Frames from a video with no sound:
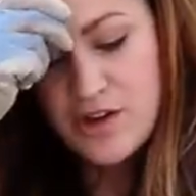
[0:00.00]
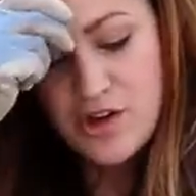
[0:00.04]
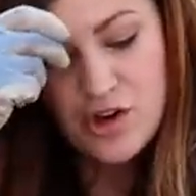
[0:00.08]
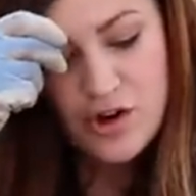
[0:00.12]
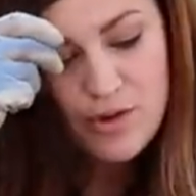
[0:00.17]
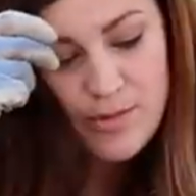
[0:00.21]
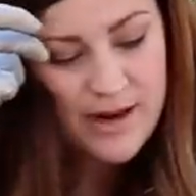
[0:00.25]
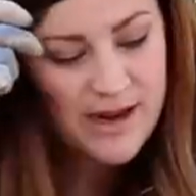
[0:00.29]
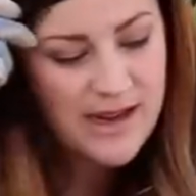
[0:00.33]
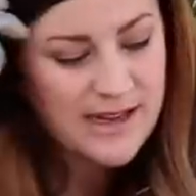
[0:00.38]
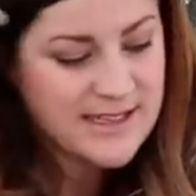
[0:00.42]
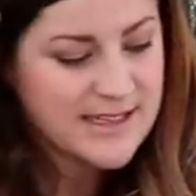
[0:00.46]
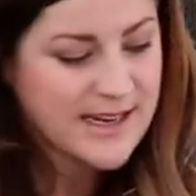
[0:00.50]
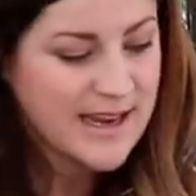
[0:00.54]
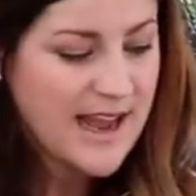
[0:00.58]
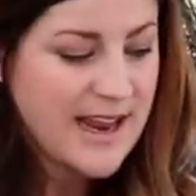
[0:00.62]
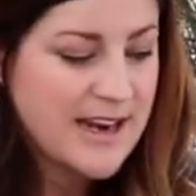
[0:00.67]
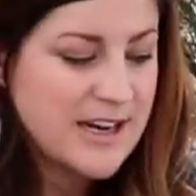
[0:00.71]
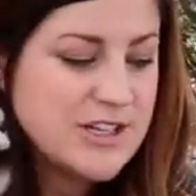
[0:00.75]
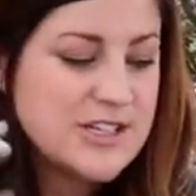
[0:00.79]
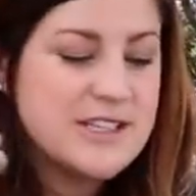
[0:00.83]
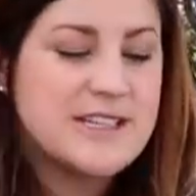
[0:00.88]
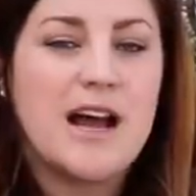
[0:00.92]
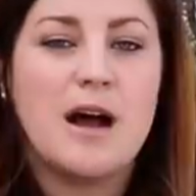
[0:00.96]
new because it
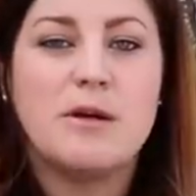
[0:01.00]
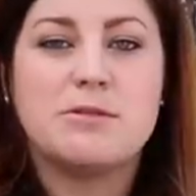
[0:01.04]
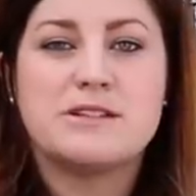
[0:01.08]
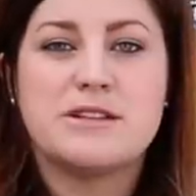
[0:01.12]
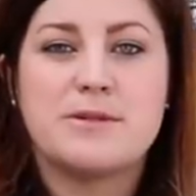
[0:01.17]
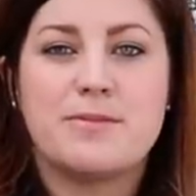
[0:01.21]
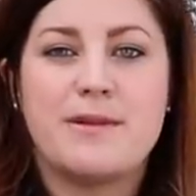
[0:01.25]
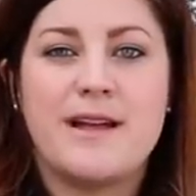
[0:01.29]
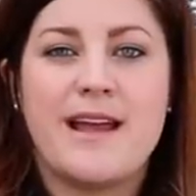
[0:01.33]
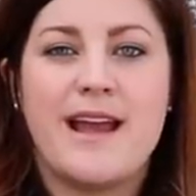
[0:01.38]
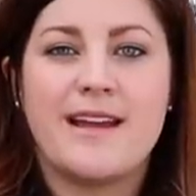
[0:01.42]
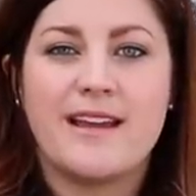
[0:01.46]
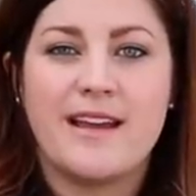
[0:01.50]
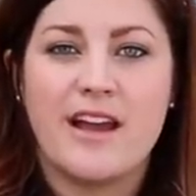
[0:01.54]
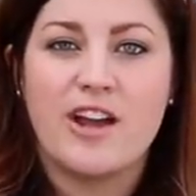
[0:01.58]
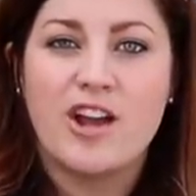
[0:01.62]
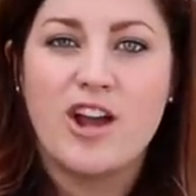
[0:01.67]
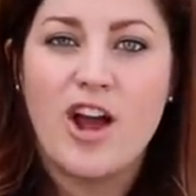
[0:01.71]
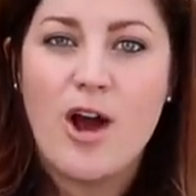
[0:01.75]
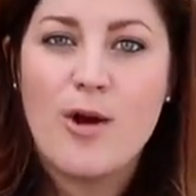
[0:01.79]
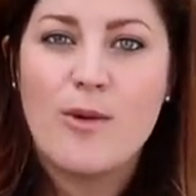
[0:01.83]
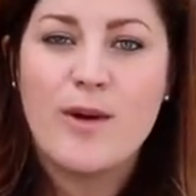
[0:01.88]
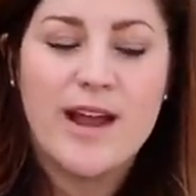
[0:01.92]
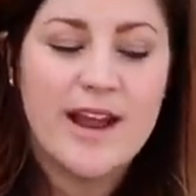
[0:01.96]
kind of just helps the plant get
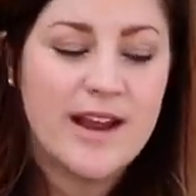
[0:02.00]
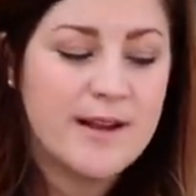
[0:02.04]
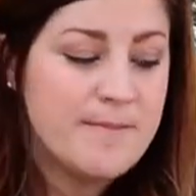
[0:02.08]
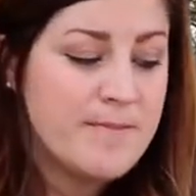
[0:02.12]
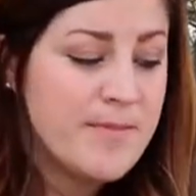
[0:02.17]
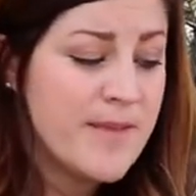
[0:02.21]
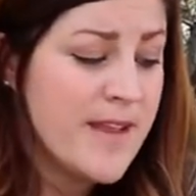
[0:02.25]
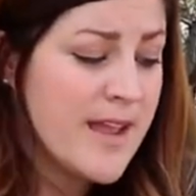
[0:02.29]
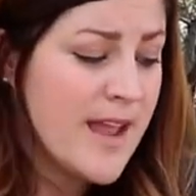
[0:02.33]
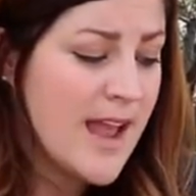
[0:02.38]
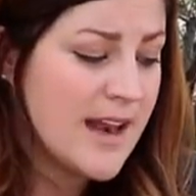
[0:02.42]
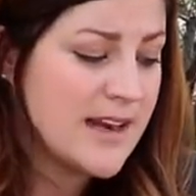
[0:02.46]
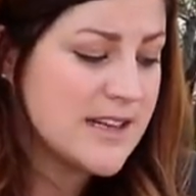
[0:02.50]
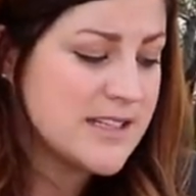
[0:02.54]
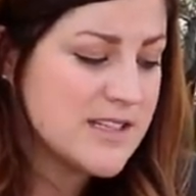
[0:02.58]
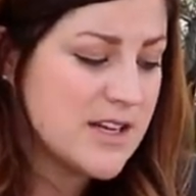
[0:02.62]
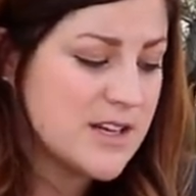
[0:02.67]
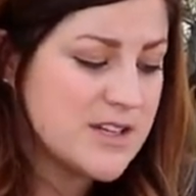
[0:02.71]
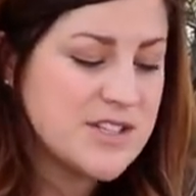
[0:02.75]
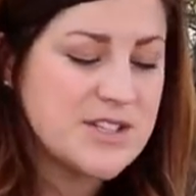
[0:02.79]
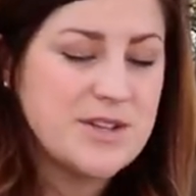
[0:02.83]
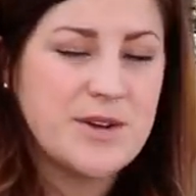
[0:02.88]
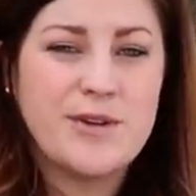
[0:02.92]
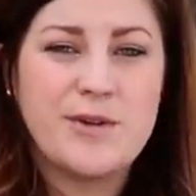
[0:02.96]
going. And it's
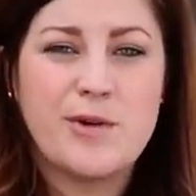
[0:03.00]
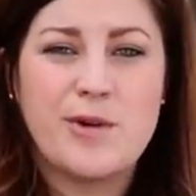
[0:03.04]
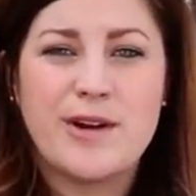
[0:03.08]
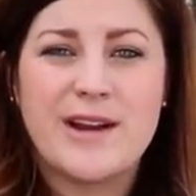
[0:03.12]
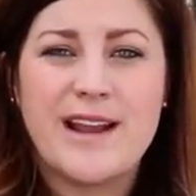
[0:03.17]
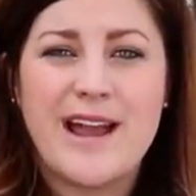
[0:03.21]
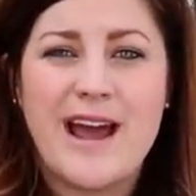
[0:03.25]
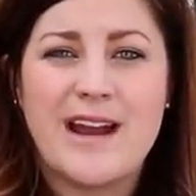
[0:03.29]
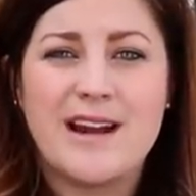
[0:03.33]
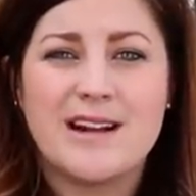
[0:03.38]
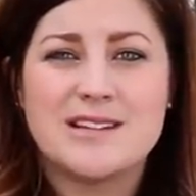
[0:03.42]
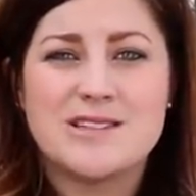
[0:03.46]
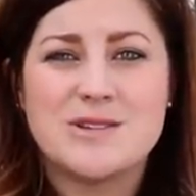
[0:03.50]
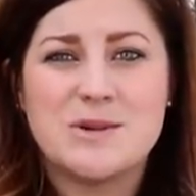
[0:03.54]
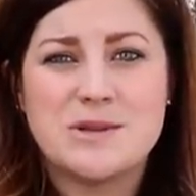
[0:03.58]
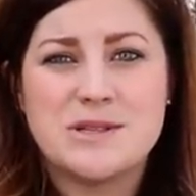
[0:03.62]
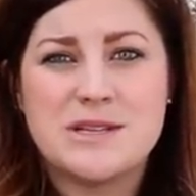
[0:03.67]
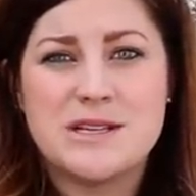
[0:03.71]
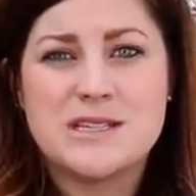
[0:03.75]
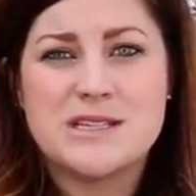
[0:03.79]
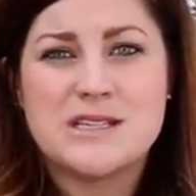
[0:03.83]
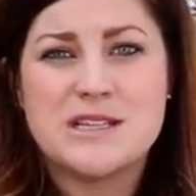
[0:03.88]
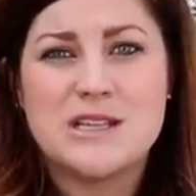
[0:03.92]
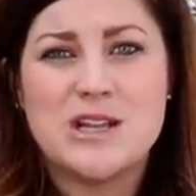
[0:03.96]
also an organic, so it's
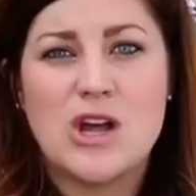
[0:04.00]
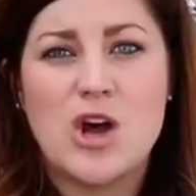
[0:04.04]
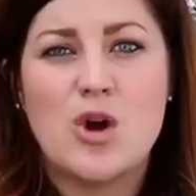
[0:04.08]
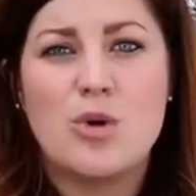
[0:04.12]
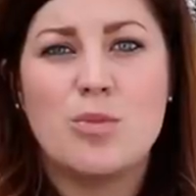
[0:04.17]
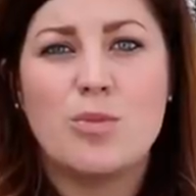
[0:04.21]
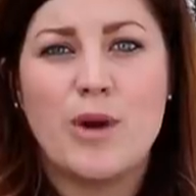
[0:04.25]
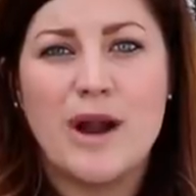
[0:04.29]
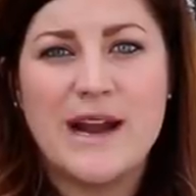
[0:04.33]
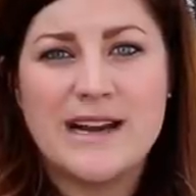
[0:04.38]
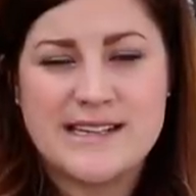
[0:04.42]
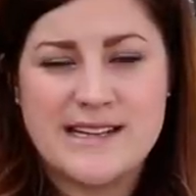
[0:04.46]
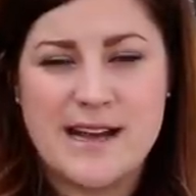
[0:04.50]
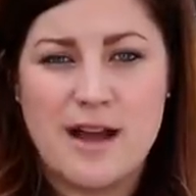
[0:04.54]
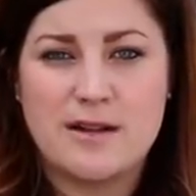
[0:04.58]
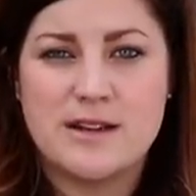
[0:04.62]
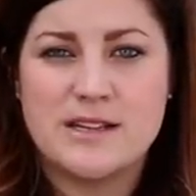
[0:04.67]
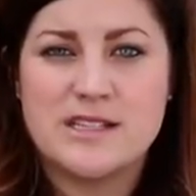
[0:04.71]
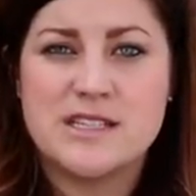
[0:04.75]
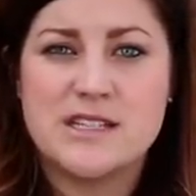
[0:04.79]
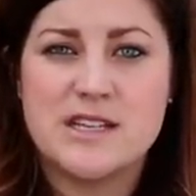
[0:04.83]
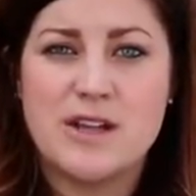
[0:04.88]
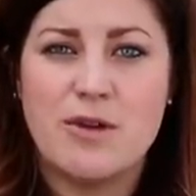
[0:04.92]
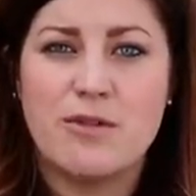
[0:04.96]
a slow breakdown, a
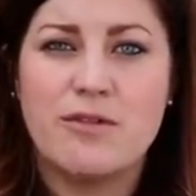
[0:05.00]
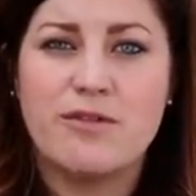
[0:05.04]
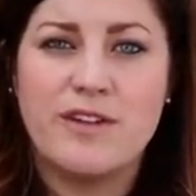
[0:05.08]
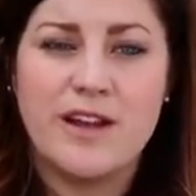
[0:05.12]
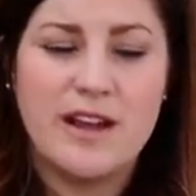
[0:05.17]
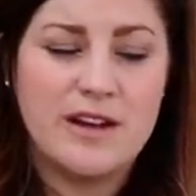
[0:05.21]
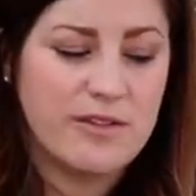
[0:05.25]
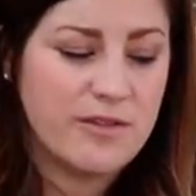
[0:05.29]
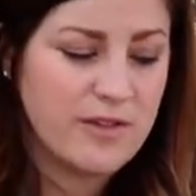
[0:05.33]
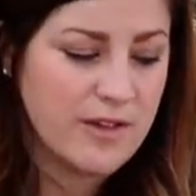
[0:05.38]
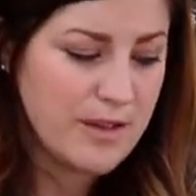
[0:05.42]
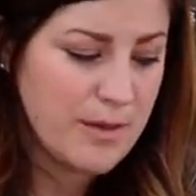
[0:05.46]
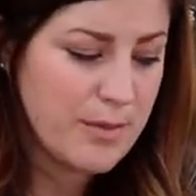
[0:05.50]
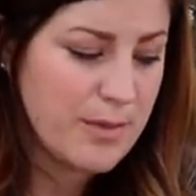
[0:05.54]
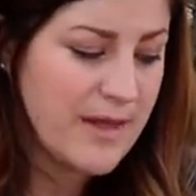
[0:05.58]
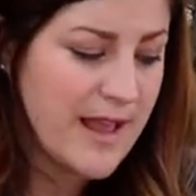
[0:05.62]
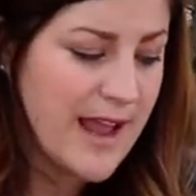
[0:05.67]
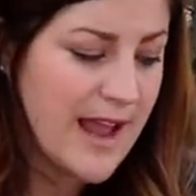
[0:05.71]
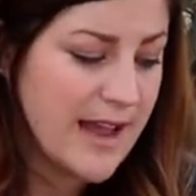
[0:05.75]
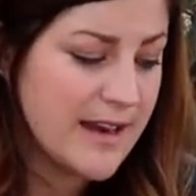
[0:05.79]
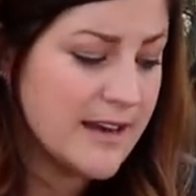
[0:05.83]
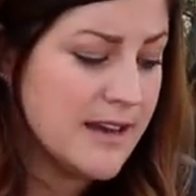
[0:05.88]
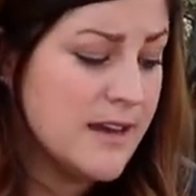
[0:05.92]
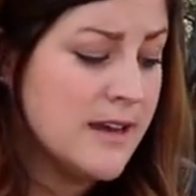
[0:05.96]
slow feed for the
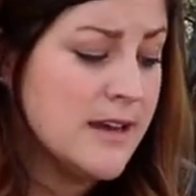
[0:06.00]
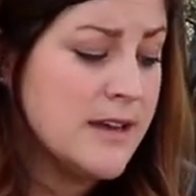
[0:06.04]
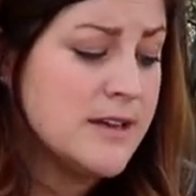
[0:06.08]
plant.